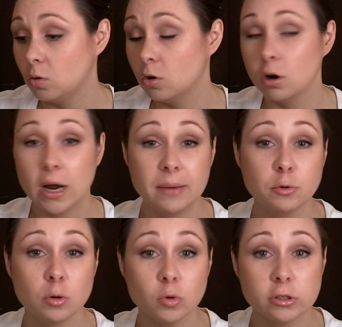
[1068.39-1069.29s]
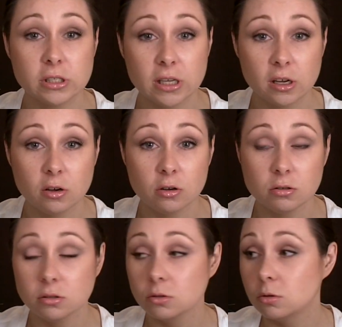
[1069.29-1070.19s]
or abnormal
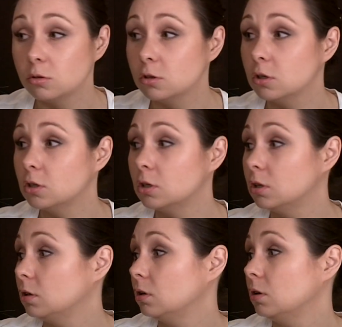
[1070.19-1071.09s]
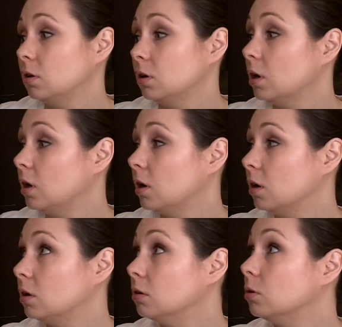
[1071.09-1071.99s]
cells or
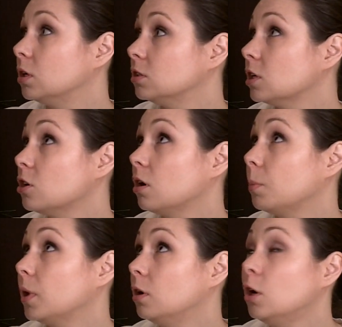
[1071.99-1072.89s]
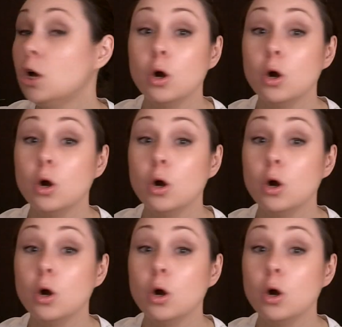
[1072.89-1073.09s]
uh, what else did I talk about?